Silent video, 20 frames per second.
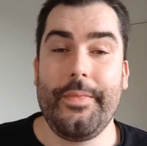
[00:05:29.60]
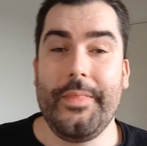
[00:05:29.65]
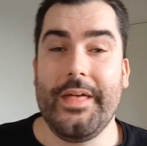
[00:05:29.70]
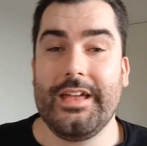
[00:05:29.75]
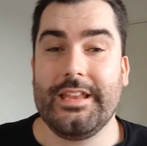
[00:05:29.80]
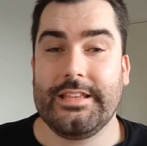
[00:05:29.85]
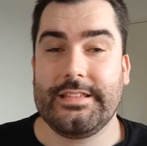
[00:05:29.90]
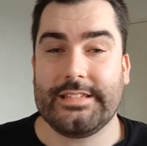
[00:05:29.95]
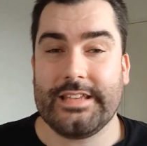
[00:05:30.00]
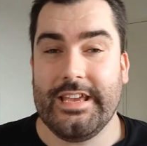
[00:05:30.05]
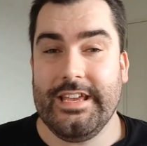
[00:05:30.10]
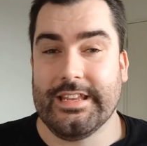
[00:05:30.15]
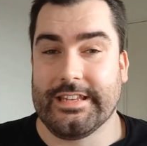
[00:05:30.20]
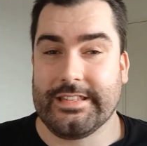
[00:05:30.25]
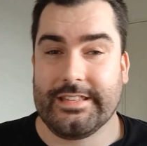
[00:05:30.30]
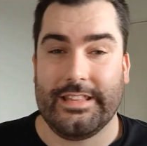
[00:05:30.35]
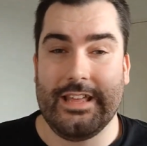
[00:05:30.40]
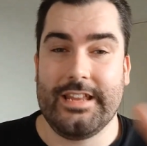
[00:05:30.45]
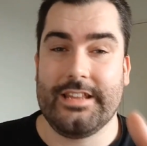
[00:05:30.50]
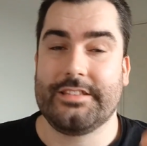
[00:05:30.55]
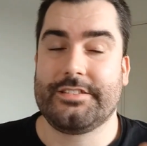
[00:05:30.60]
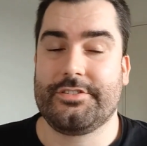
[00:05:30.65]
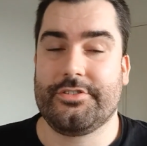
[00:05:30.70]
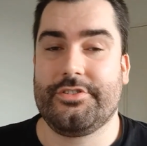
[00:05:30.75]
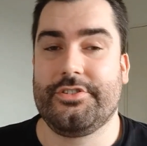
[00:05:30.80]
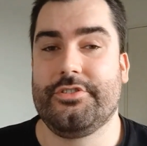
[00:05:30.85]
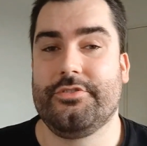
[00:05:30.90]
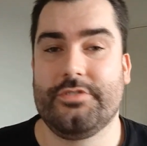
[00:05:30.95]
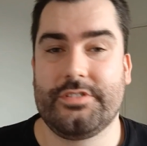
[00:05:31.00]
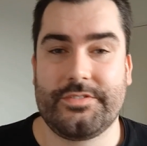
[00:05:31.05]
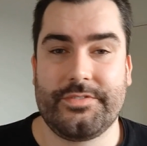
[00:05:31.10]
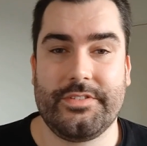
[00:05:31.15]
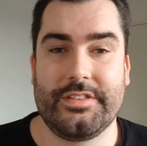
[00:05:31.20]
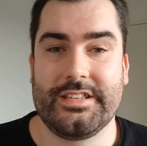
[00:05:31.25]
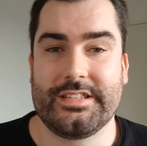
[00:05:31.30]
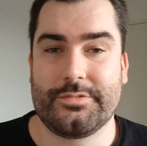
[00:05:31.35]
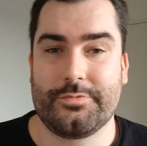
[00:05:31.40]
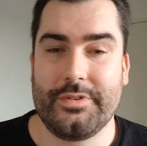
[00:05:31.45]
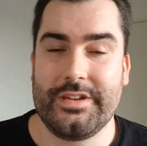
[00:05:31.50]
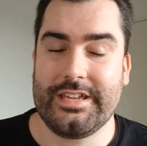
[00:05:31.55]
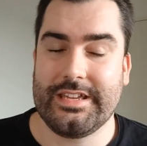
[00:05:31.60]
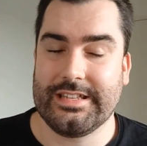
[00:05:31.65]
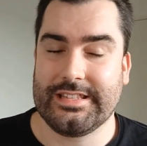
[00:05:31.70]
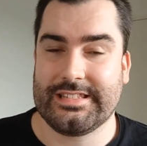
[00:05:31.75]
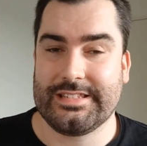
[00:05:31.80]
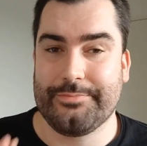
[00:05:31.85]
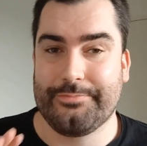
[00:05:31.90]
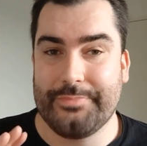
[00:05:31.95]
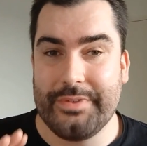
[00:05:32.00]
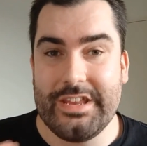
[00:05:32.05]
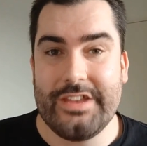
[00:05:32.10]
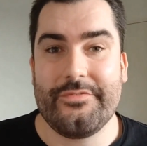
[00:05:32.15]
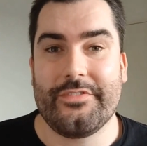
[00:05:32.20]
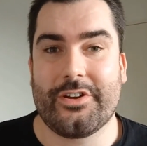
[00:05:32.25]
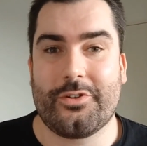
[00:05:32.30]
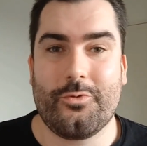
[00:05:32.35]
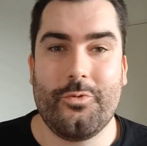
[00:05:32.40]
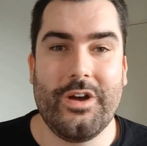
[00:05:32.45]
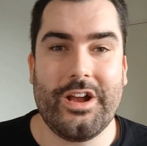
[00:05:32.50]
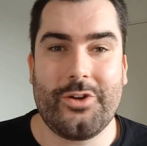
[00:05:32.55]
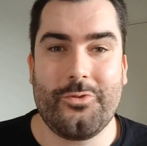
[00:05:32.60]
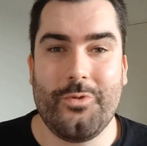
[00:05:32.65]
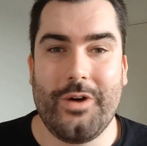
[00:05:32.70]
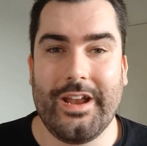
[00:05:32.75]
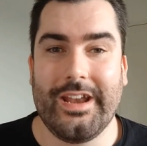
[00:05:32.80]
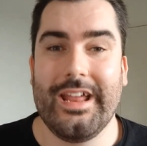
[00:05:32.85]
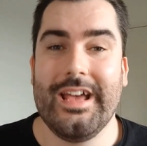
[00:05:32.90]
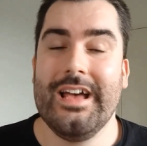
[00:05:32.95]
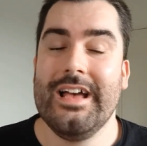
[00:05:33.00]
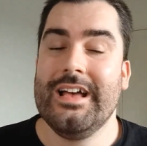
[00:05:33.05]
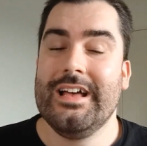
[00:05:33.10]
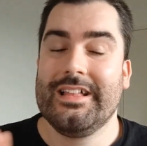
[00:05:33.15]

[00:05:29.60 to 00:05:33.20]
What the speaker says: And that is it. That is your news for this week. It's a bit of a quick one.